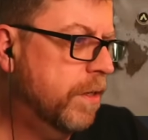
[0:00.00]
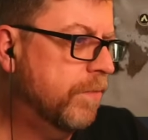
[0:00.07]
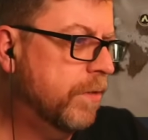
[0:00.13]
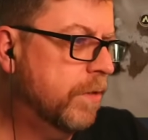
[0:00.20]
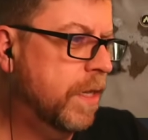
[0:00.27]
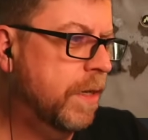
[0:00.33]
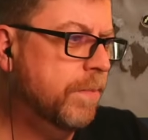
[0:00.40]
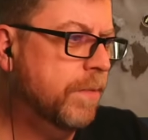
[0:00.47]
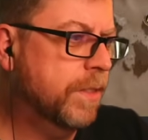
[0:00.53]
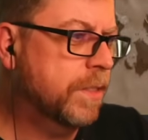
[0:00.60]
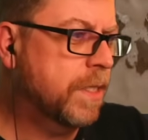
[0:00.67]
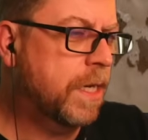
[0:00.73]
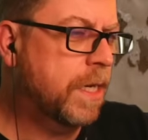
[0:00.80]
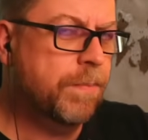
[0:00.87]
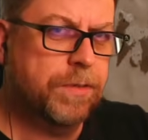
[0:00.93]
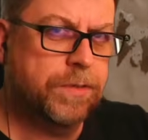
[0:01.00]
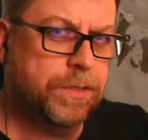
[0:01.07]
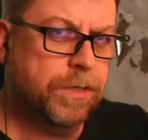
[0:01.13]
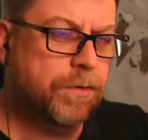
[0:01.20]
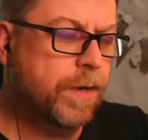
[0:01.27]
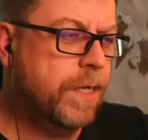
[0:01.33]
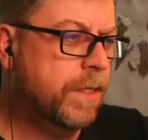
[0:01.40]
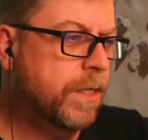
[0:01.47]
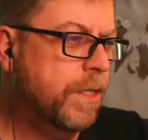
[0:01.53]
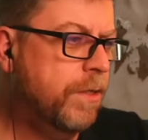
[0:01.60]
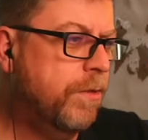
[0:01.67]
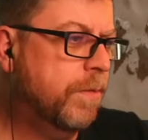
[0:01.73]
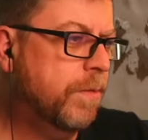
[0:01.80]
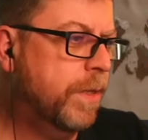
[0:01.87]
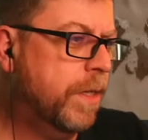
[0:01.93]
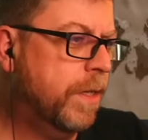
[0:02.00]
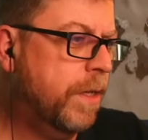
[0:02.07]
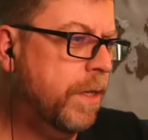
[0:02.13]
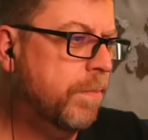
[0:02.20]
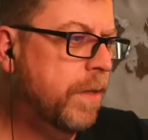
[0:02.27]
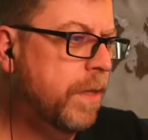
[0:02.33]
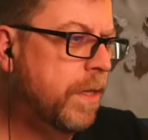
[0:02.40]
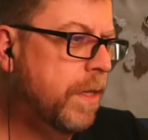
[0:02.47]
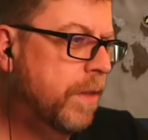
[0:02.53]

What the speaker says: If you climb to the top, there's a crate and you can pick it up.